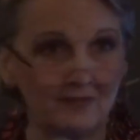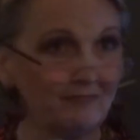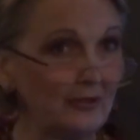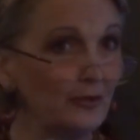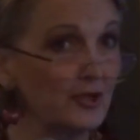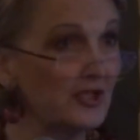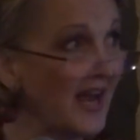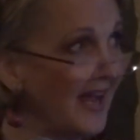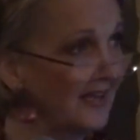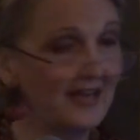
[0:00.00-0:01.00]
can build a
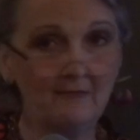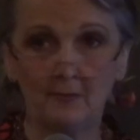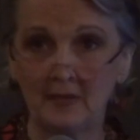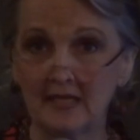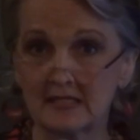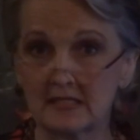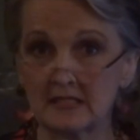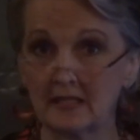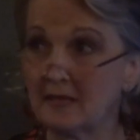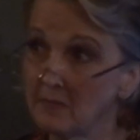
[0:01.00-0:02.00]
shack and have a place to
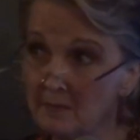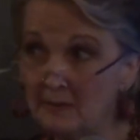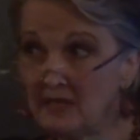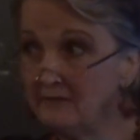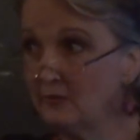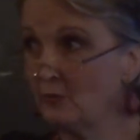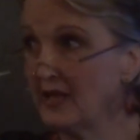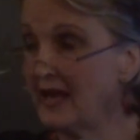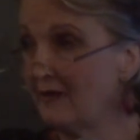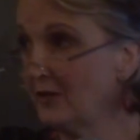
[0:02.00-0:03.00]
sleep. Maybe even
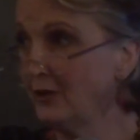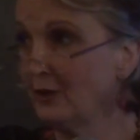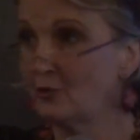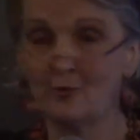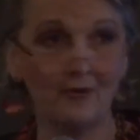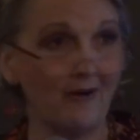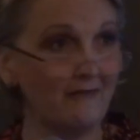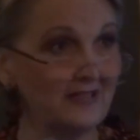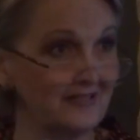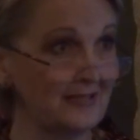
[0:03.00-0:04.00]
rent out a little corner
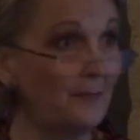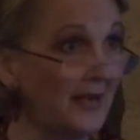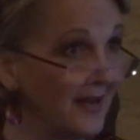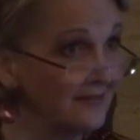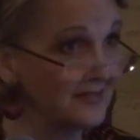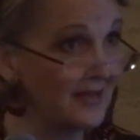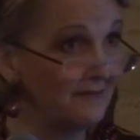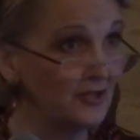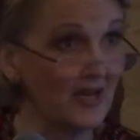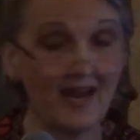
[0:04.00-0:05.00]
of it to somebody else to
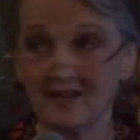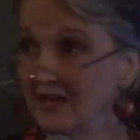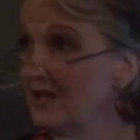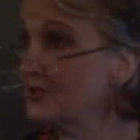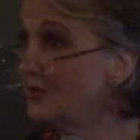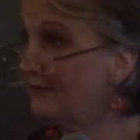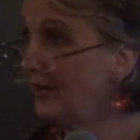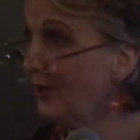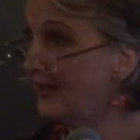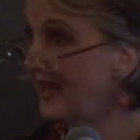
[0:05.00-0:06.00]
have a shack. So you have
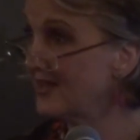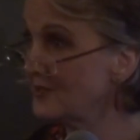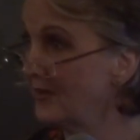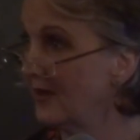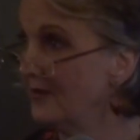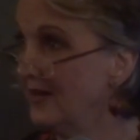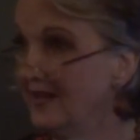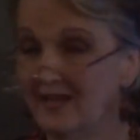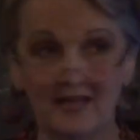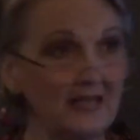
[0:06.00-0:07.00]
a little cash flow.
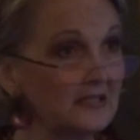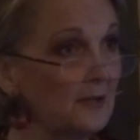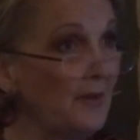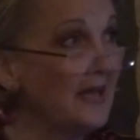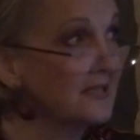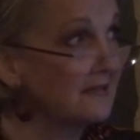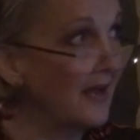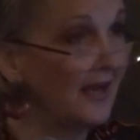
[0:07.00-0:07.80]
It's the best